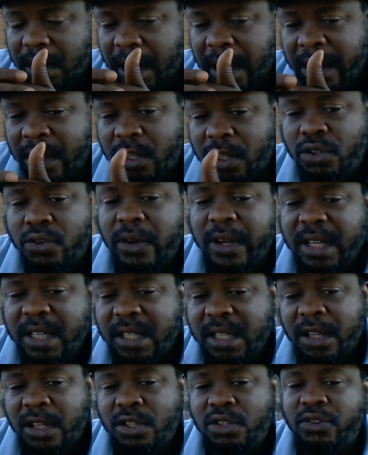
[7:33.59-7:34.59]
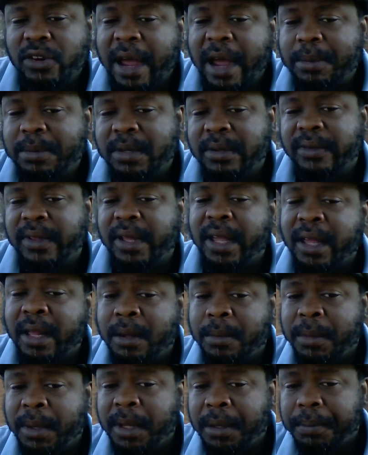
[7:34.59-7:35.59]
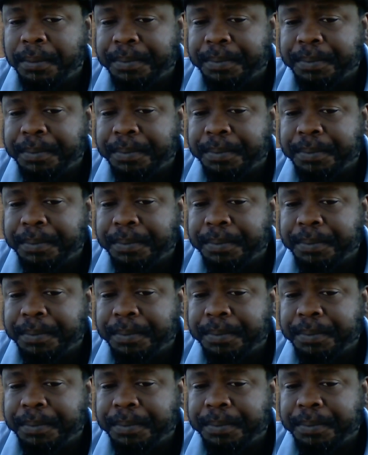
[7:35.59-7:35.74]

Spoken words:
and the traps of the enemy.